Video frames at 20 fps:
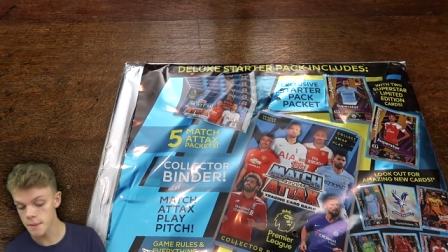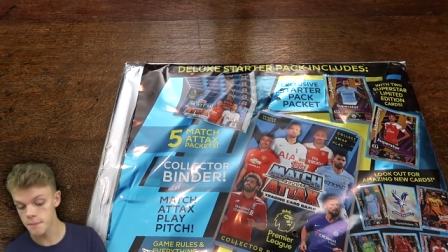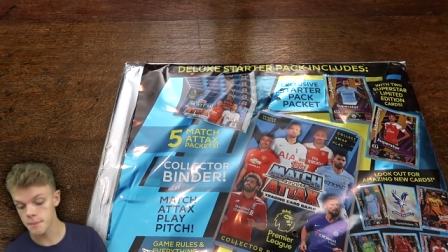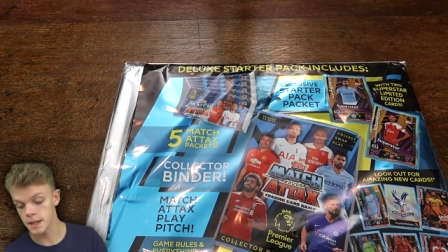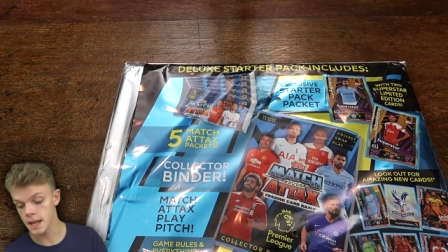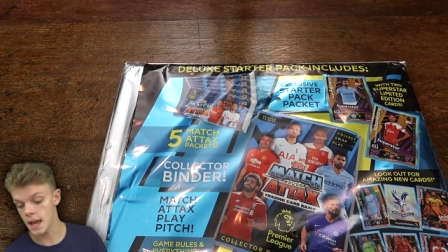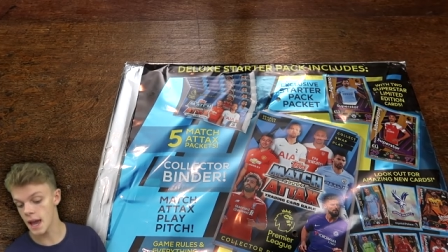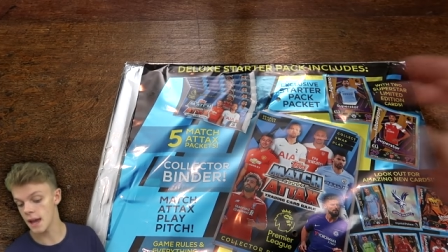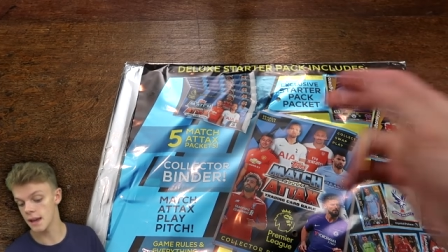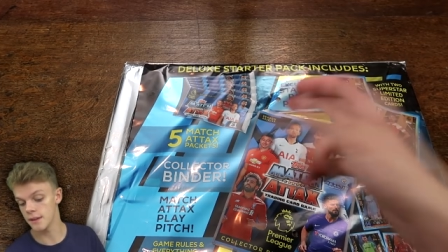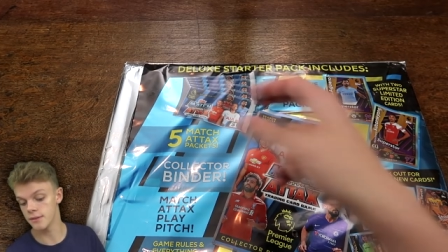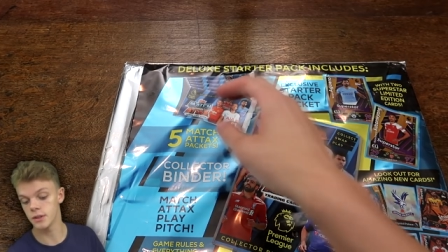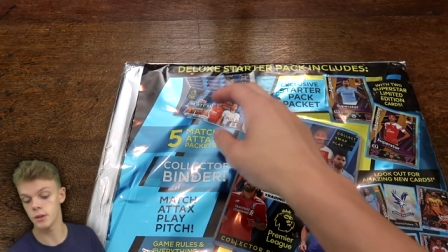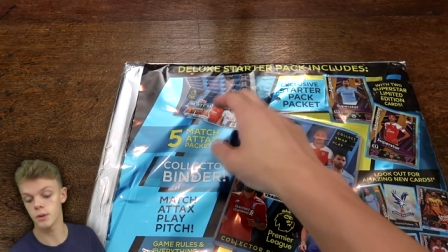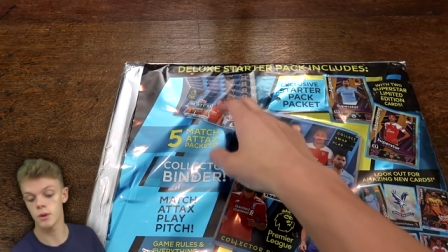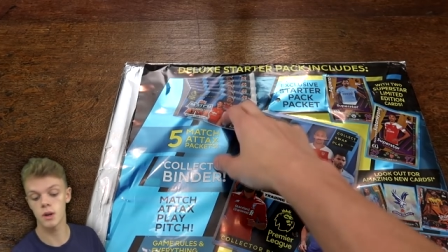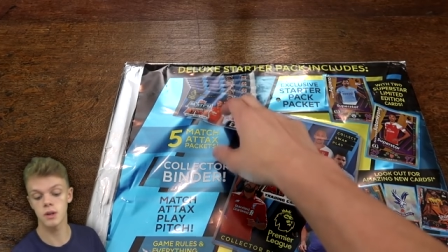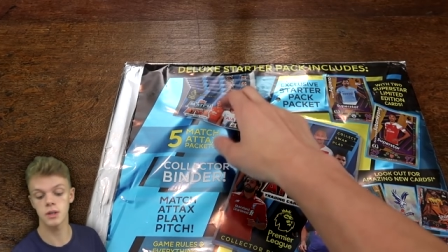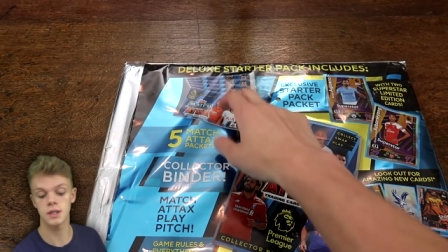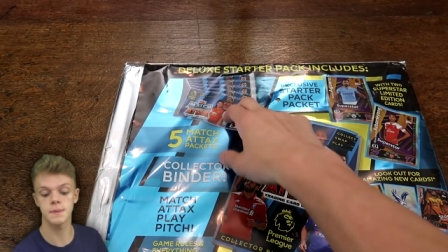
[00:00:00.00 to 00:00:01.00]
But yeah, if
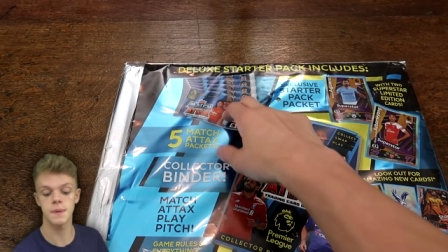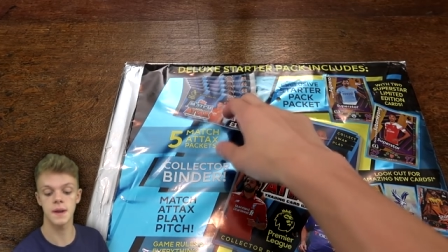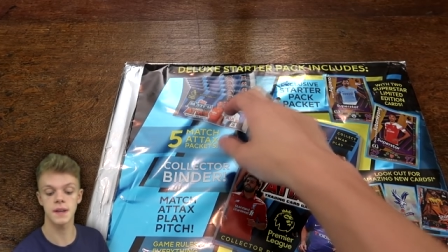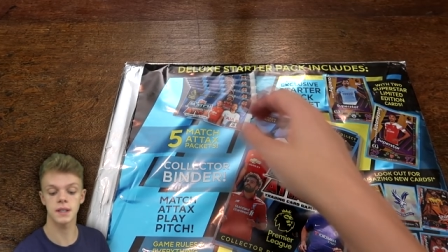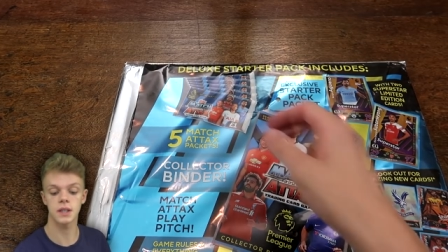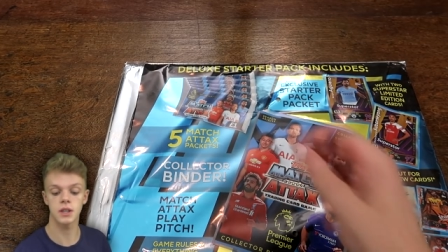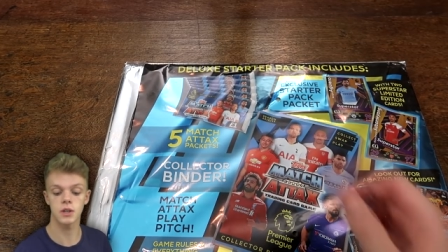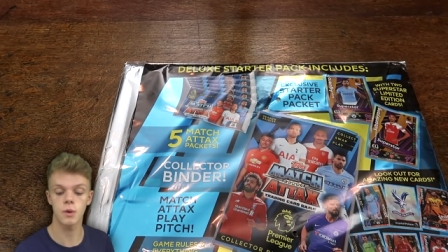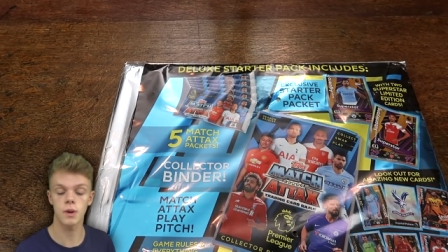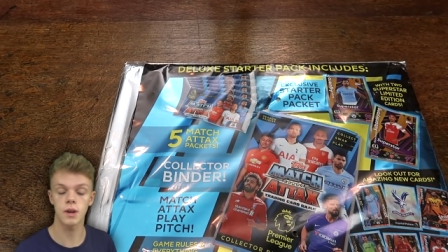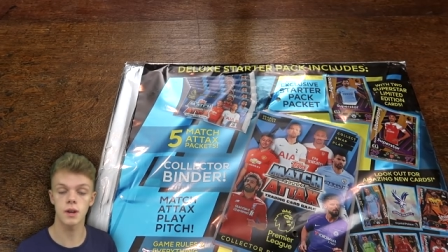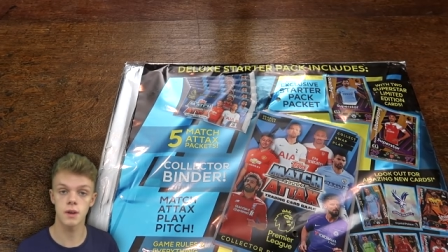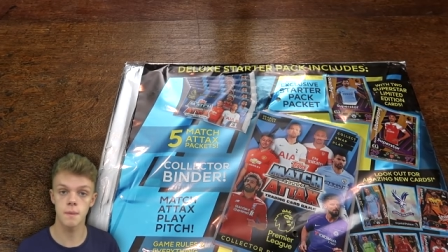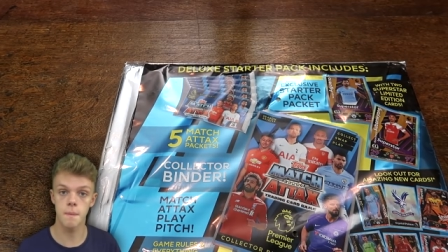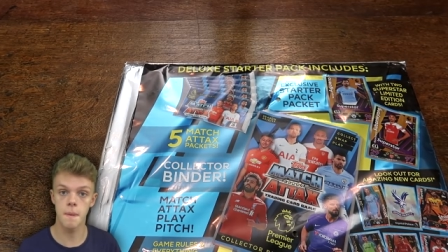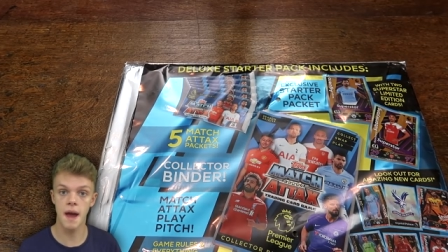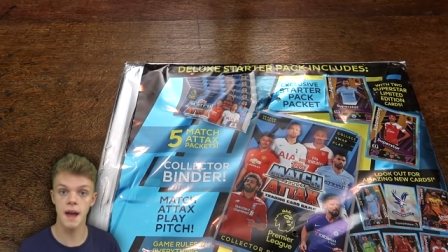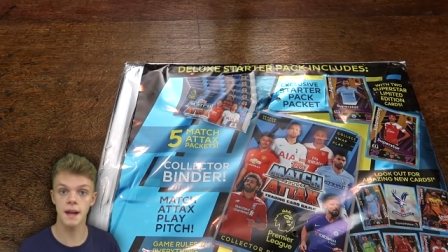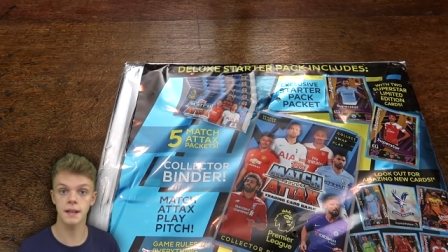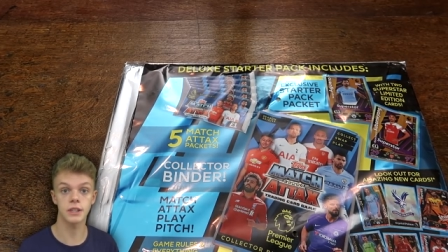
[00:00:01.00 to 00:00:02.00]
you're only spending a quid on a
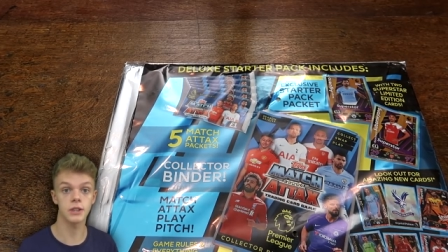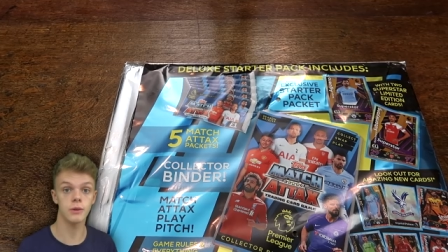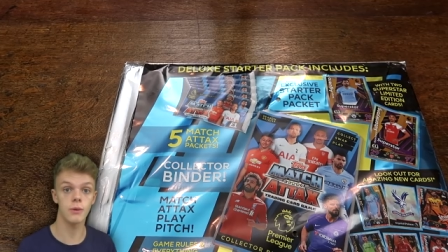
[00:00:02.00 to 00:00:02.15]
pack,